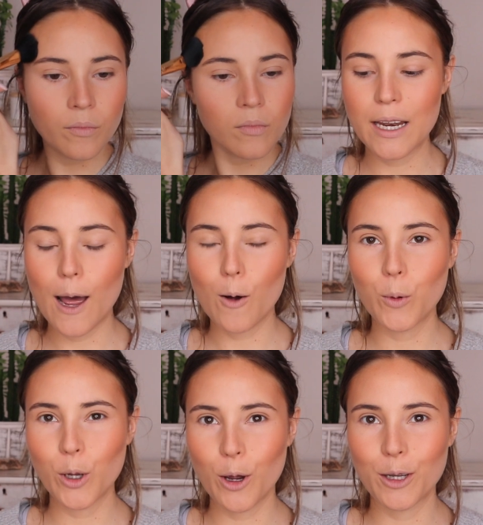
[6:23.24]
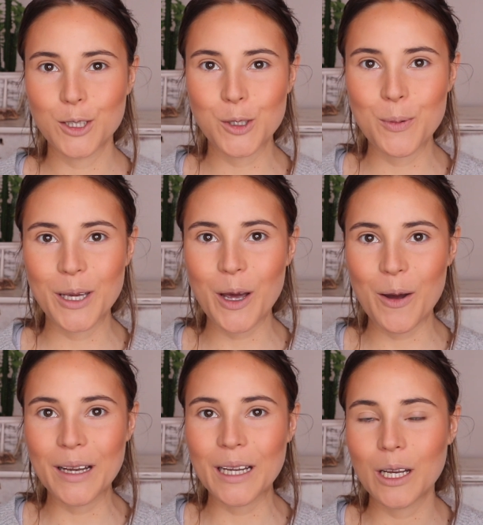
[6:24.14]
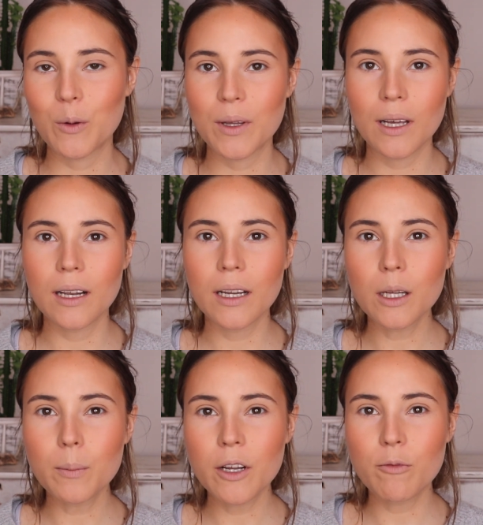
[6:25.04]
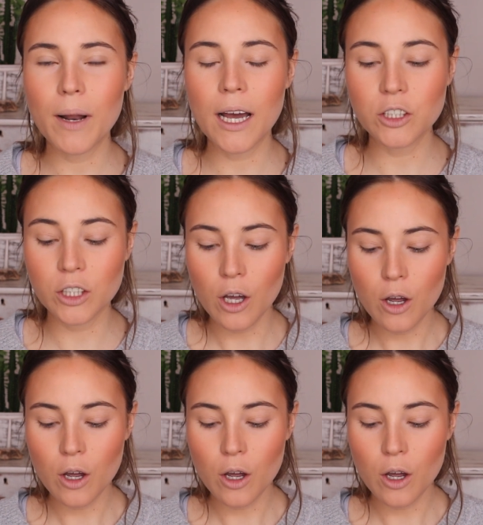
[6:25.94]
Now we're going to be going in with a little bit of blush,